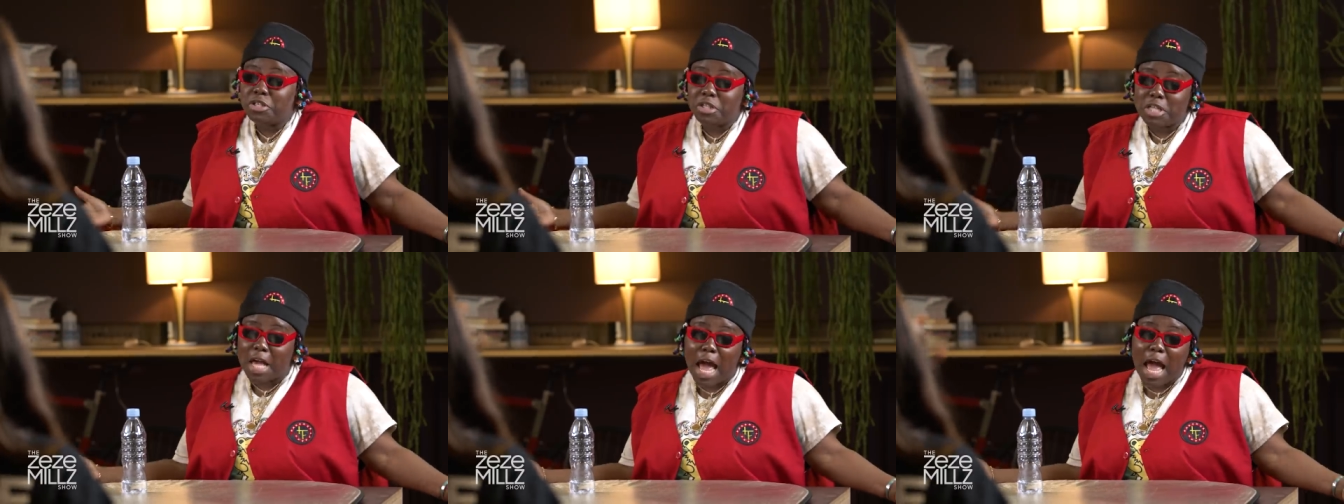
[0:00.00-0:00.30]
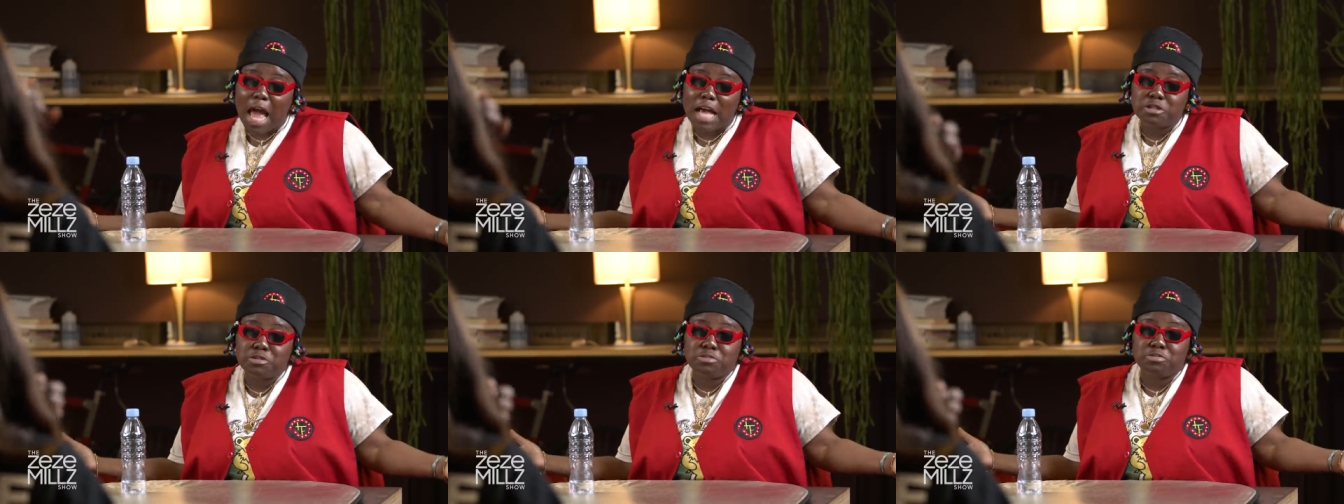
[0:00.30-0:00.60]

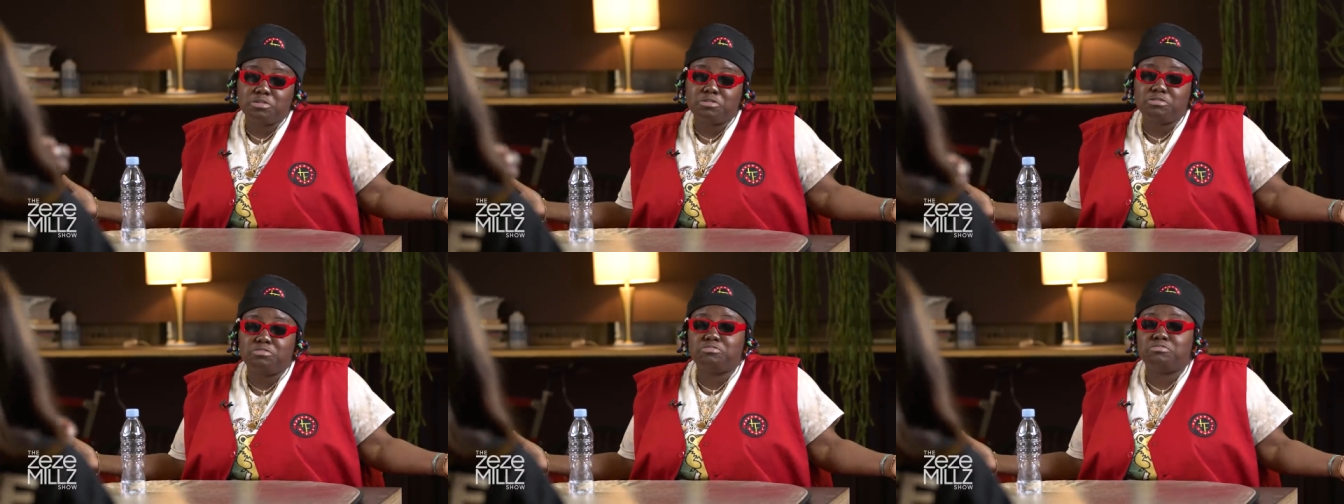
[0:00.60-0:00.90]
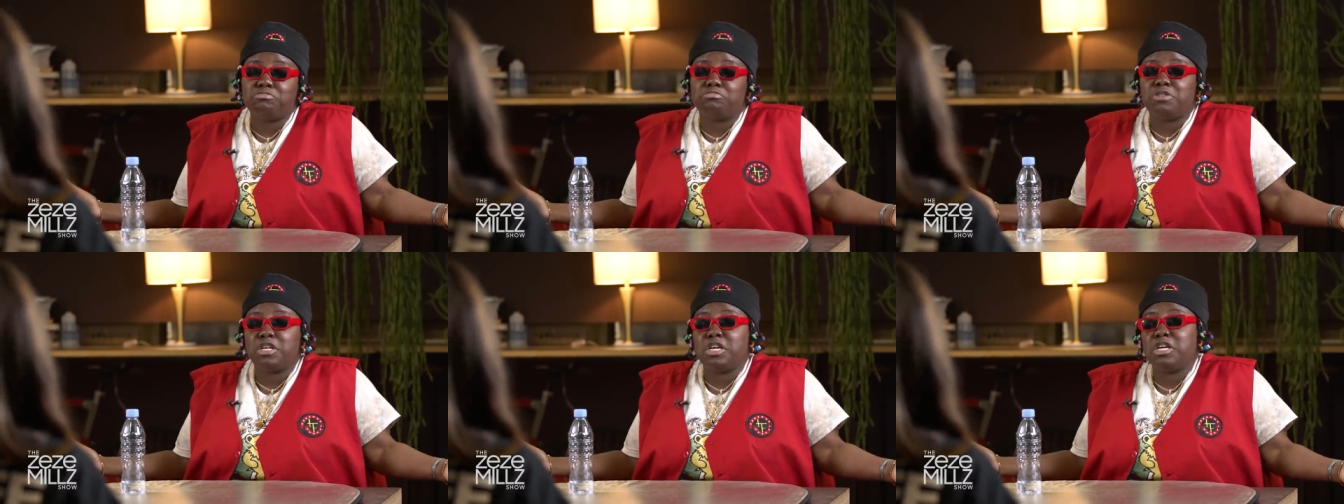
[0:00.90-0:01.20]
sex with
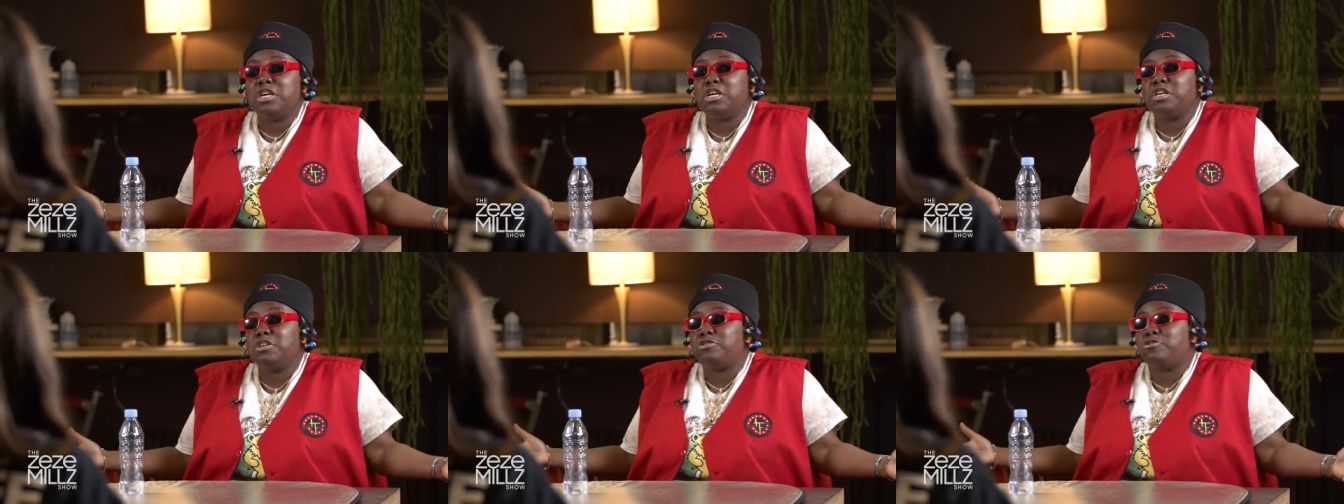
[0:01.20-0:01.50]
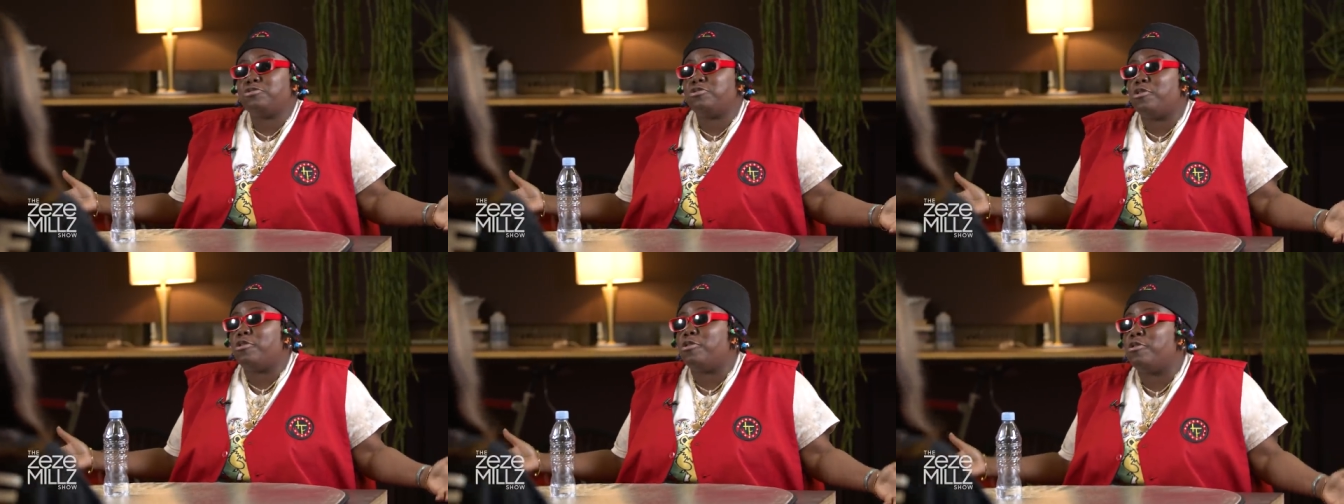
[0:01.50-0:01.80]
me
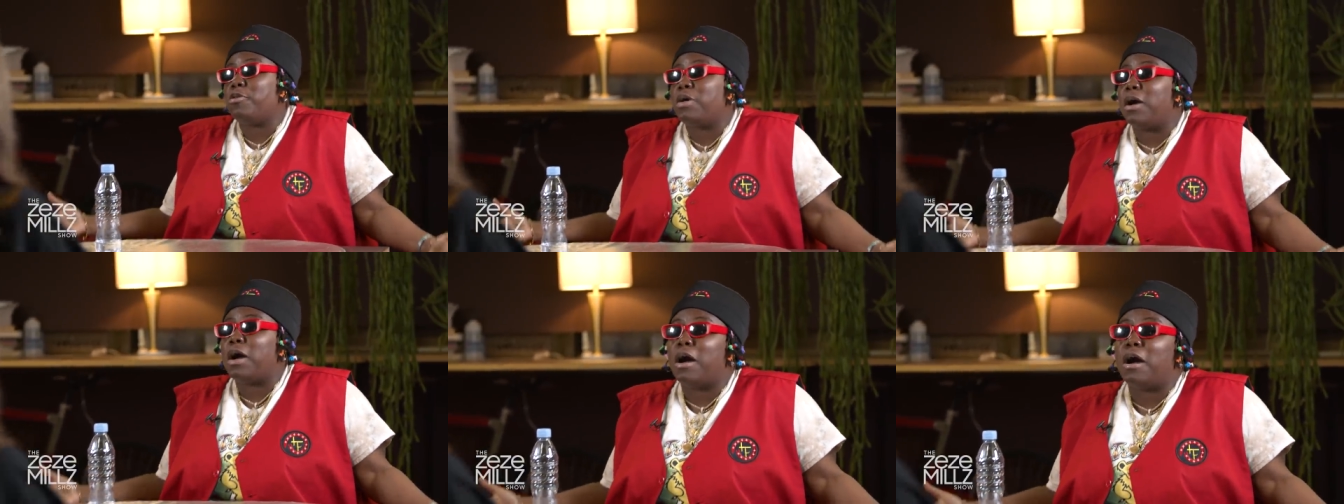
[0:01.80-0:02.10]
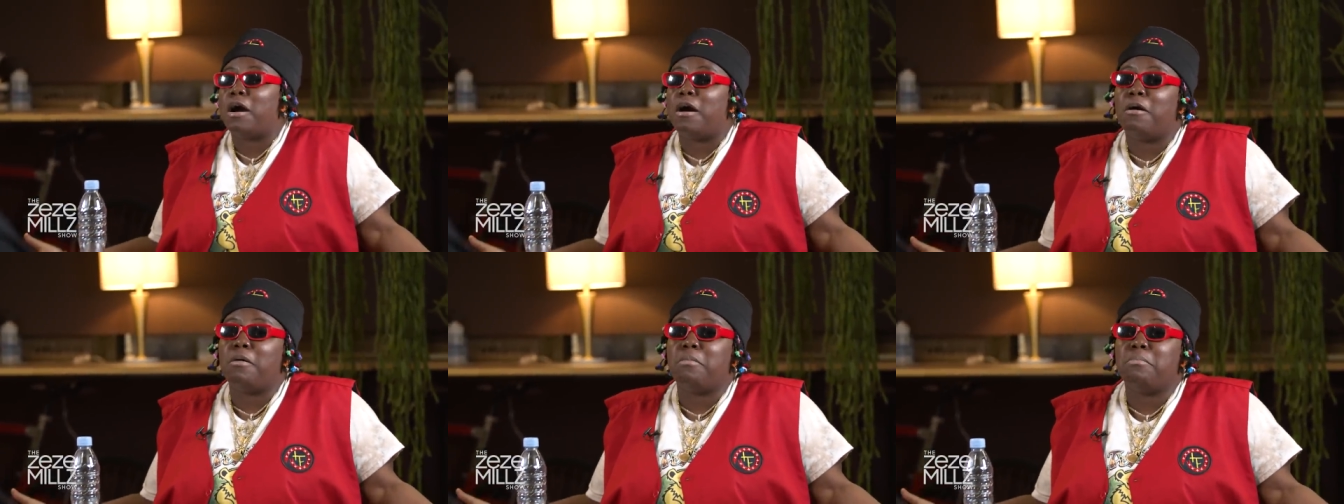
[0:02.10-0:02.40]

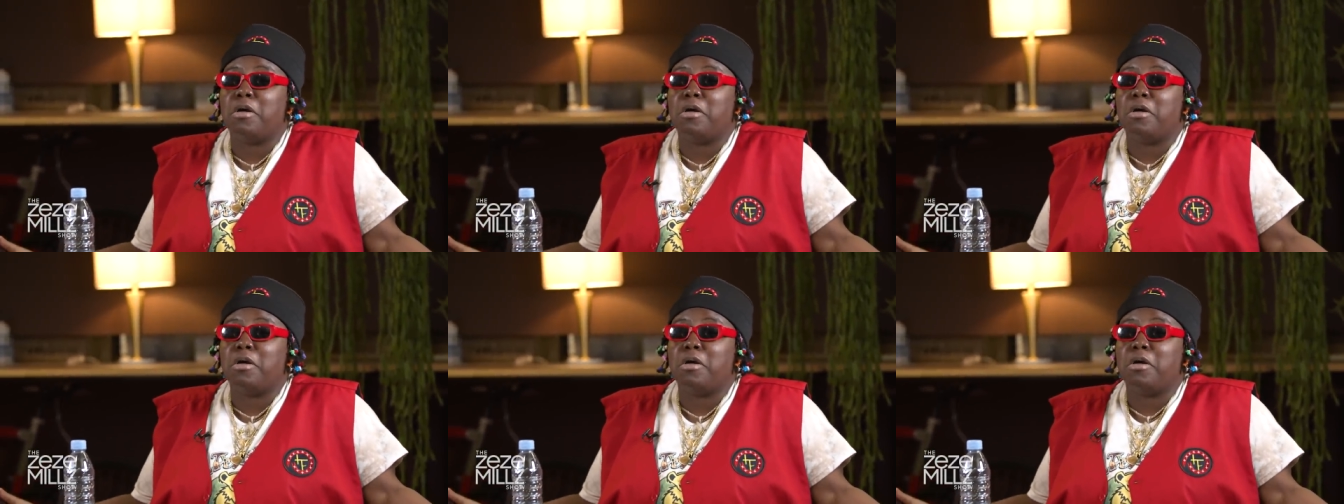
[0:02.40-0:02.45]
so